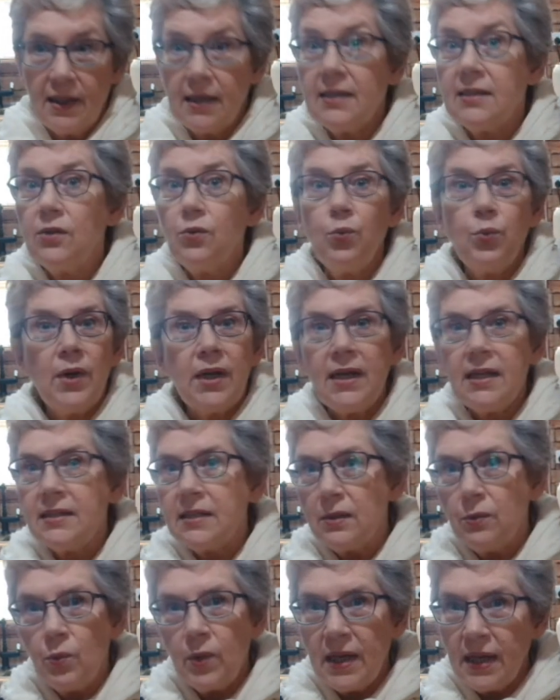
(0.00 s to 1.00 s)
There's a
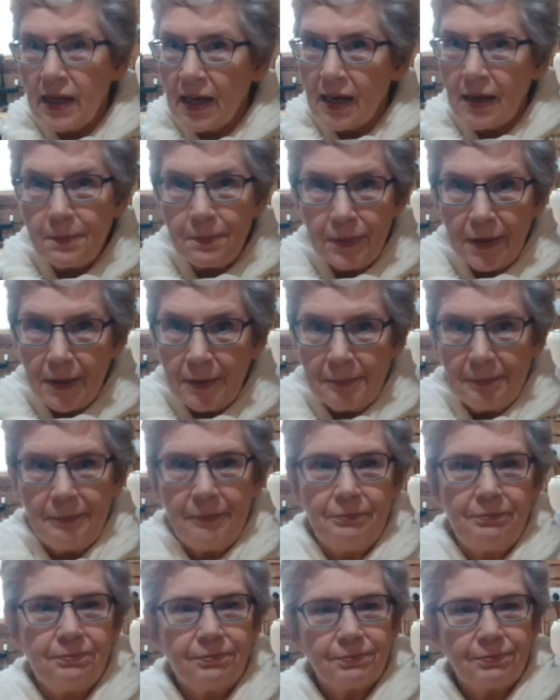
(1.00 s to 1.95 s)
reason we keep them.